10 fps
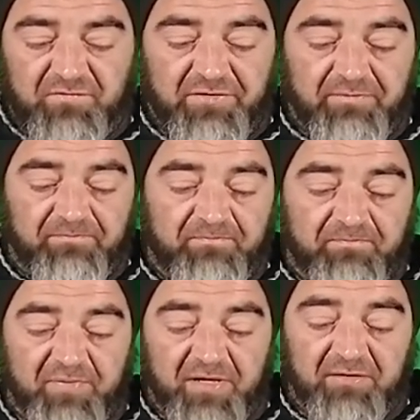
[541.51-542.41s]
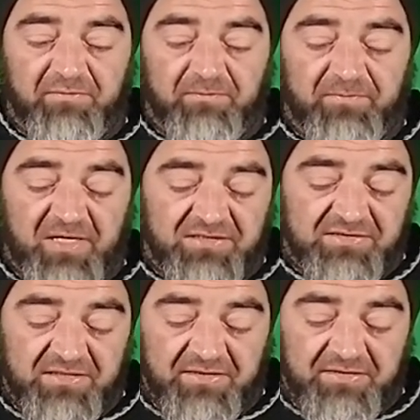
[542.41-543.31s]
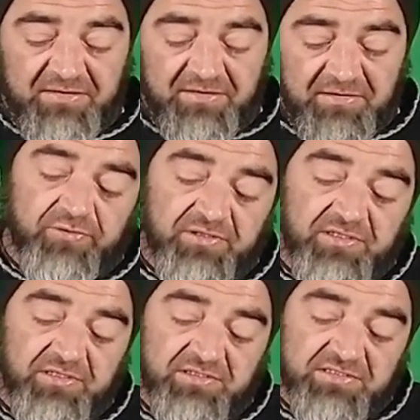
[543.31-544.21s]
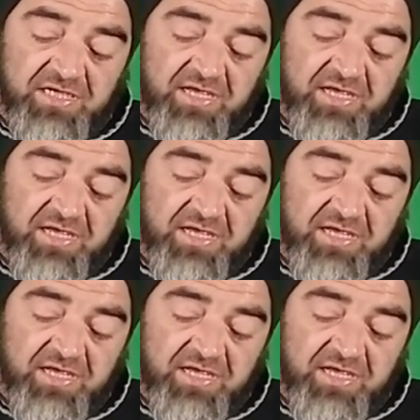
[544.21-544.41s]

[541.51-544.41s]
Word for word: very bendable plastic. Put it in his